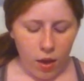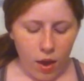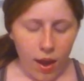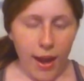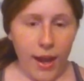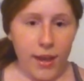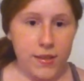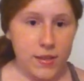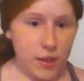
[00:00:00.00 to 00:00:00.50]

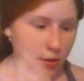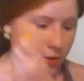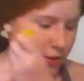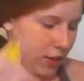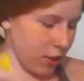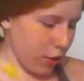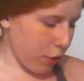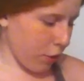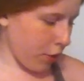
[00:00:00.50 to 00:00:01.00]
Okay, so
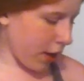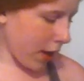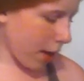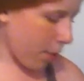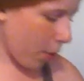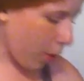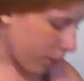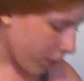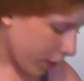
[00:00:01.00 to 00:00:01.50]
still throwing
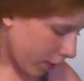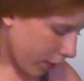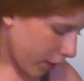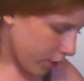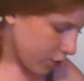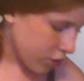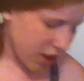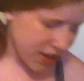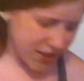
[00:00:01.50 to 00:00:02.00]
him off the
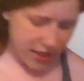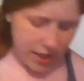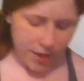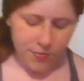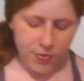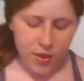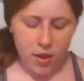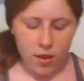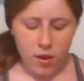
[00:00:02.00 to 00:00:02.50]
cliff,
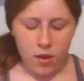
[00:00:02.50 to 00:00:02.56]
Justin.